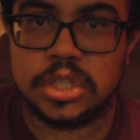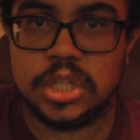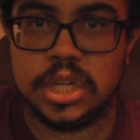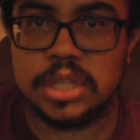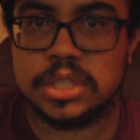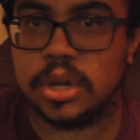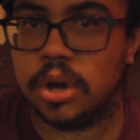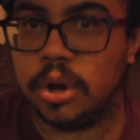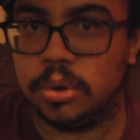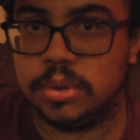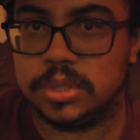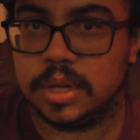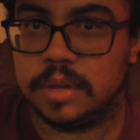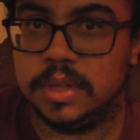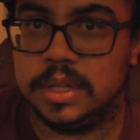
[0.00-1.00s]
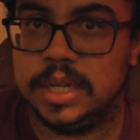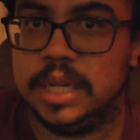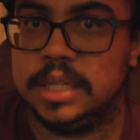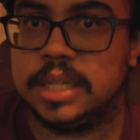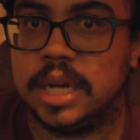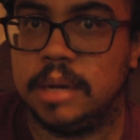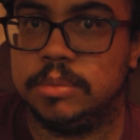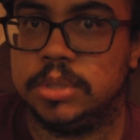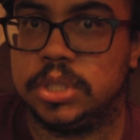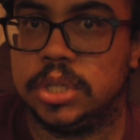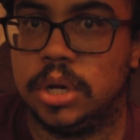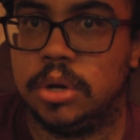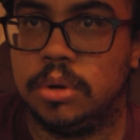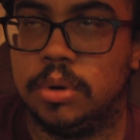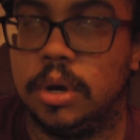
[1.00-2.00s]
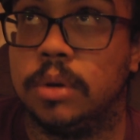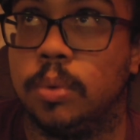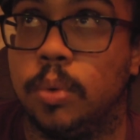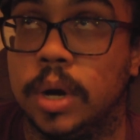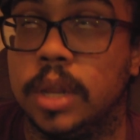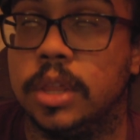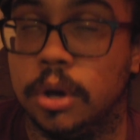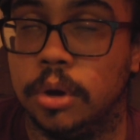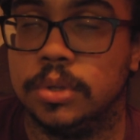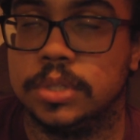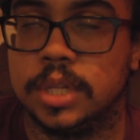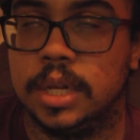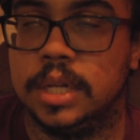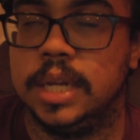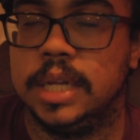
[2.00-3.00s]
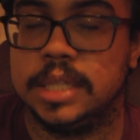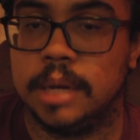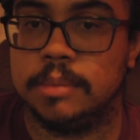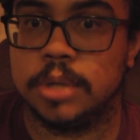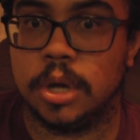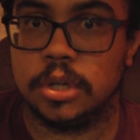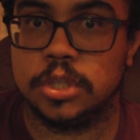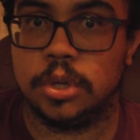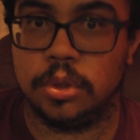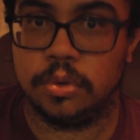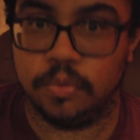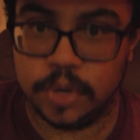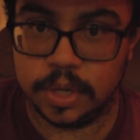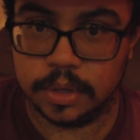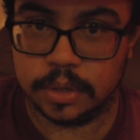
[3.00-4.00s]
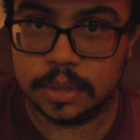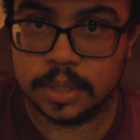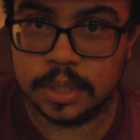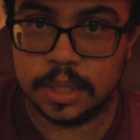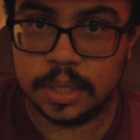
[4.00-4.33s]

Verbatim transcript: She is a host of the daytime show, or one of the hosts on the daytime talk show, The Real.